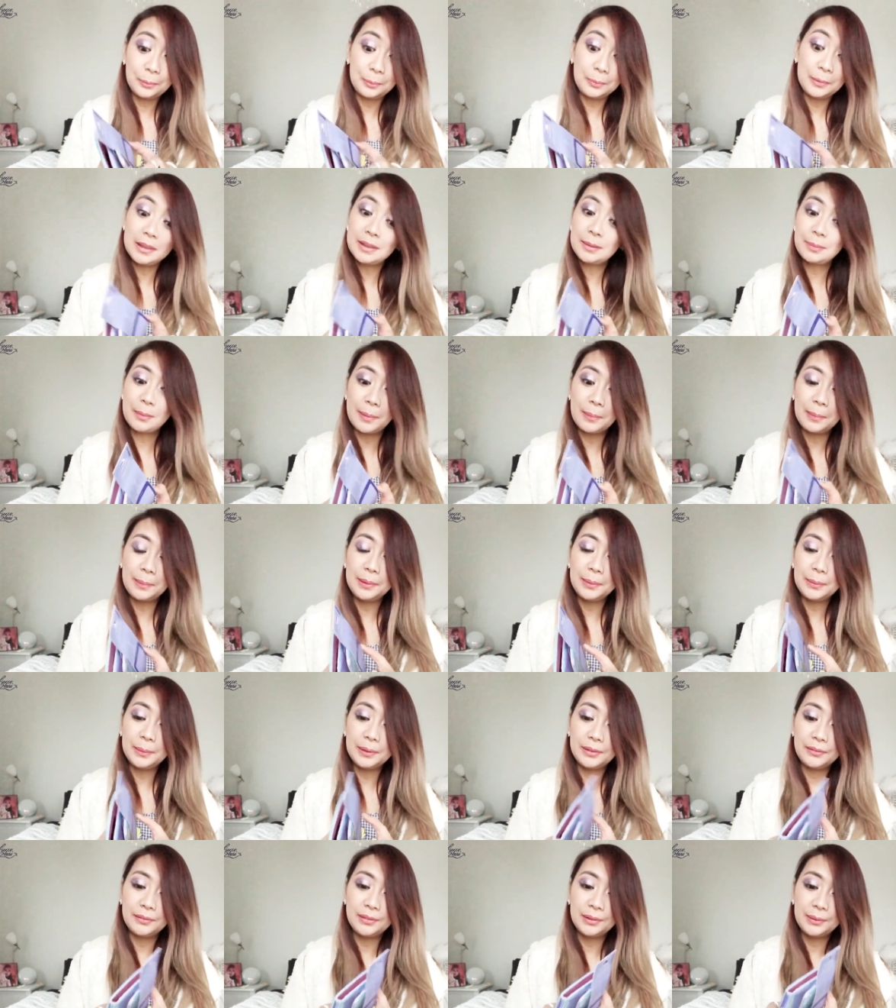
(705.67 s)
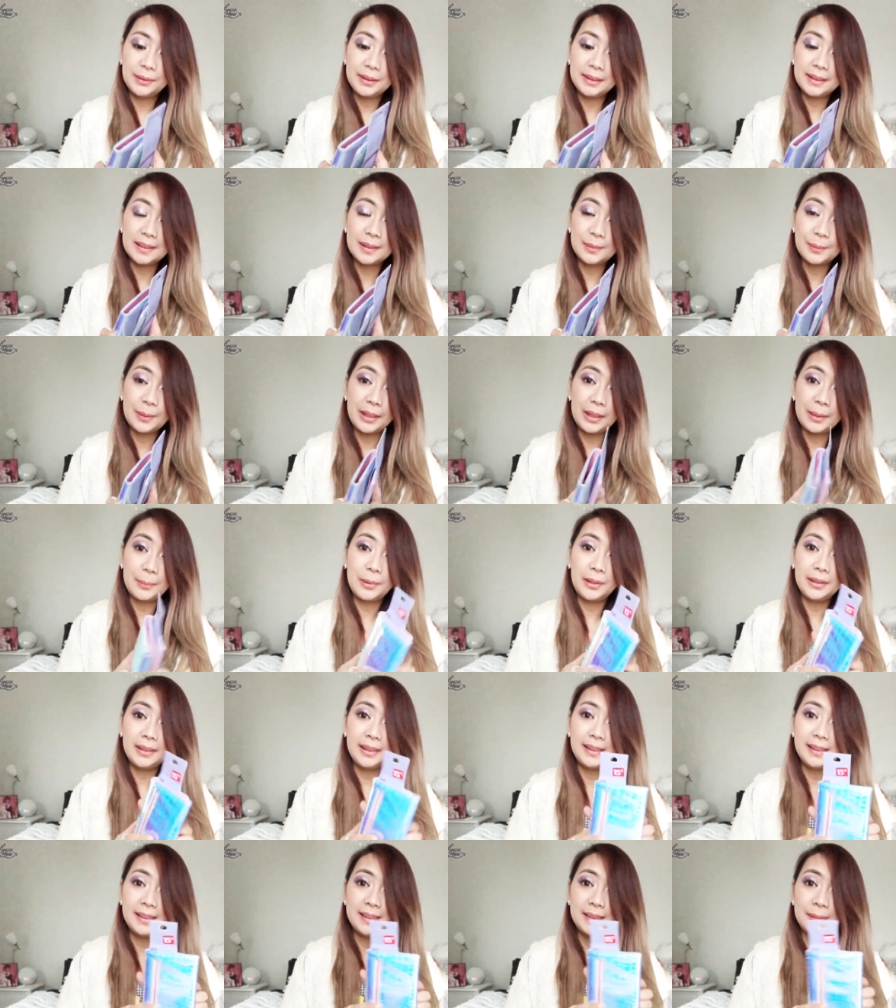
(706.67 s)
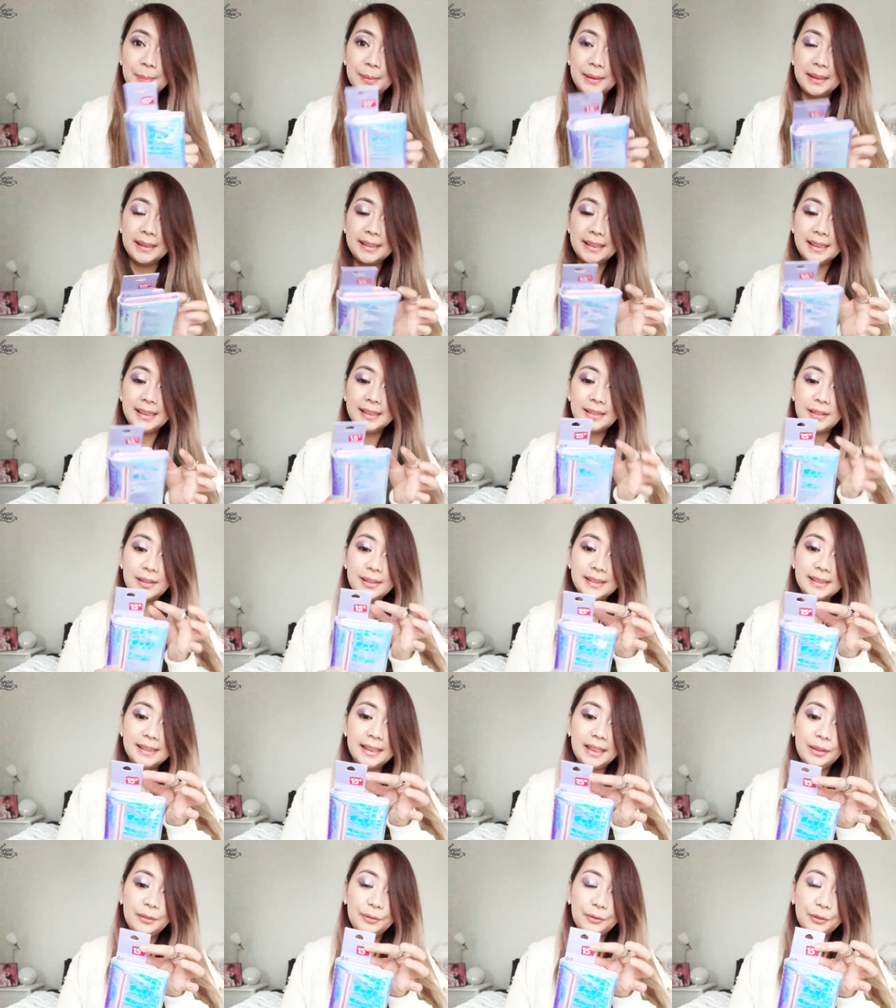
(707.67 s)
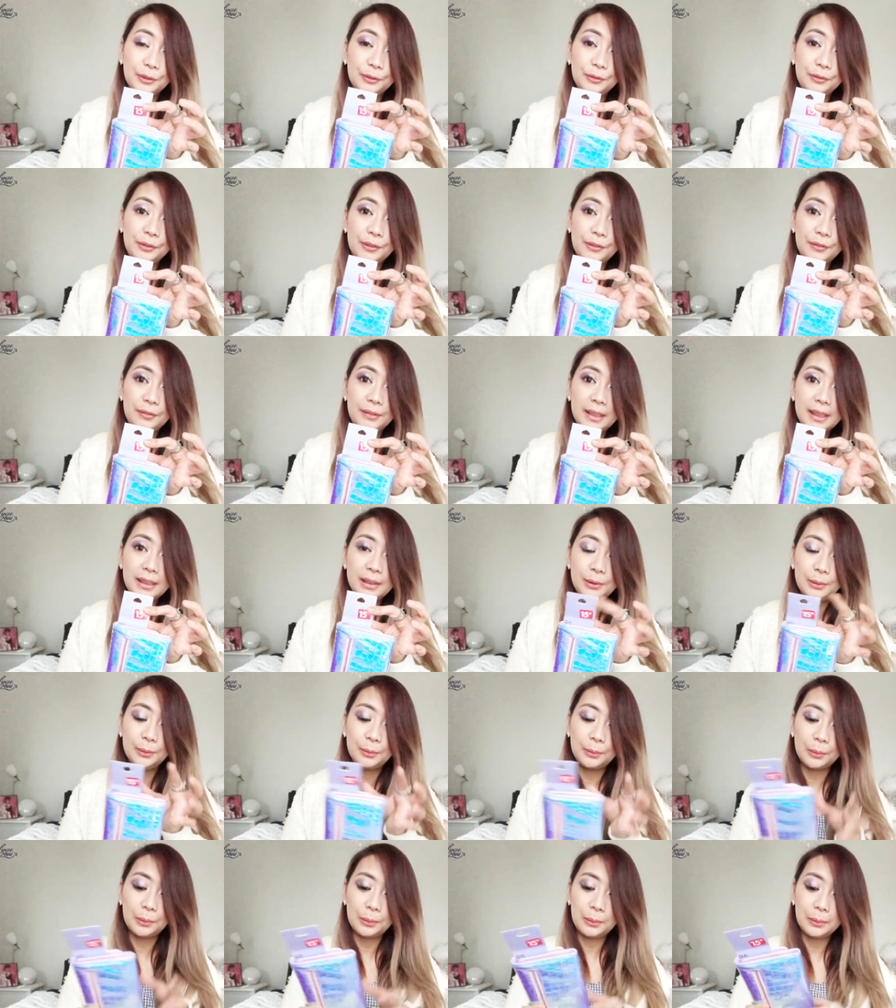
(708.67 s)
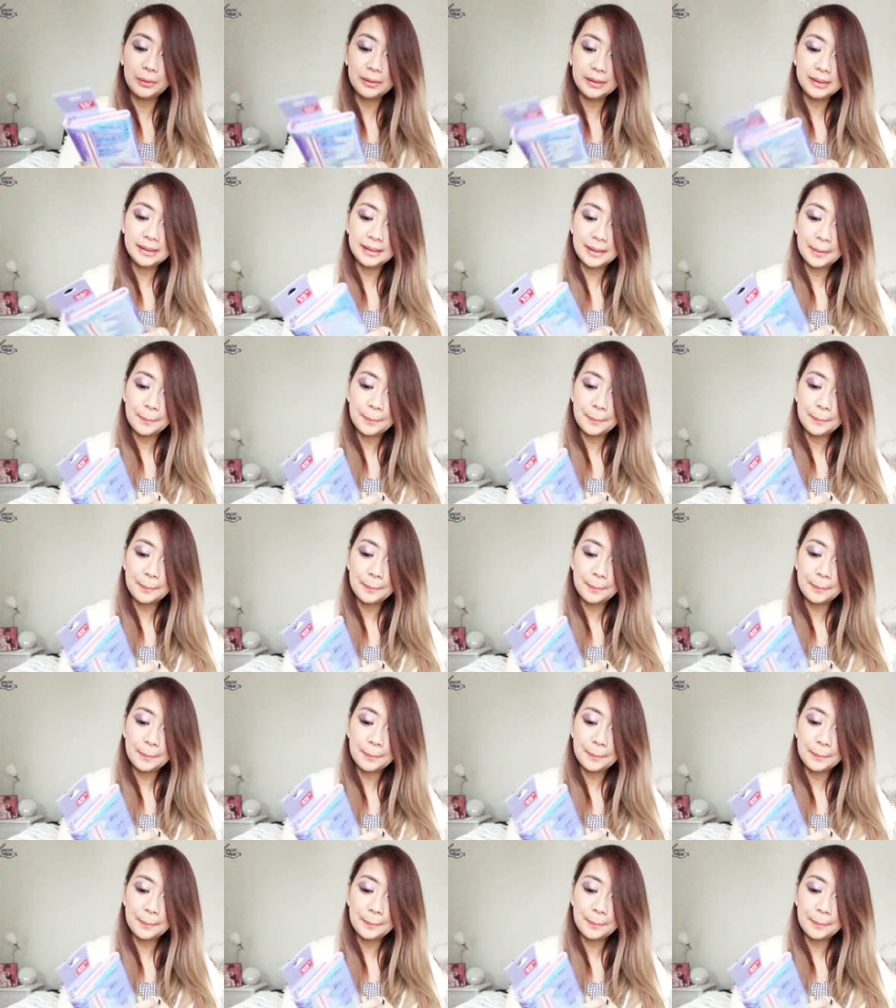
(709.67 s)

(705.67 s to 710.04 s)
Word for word: That's probably one of the reasons why I bought it. It's because it's on sale for 15 euros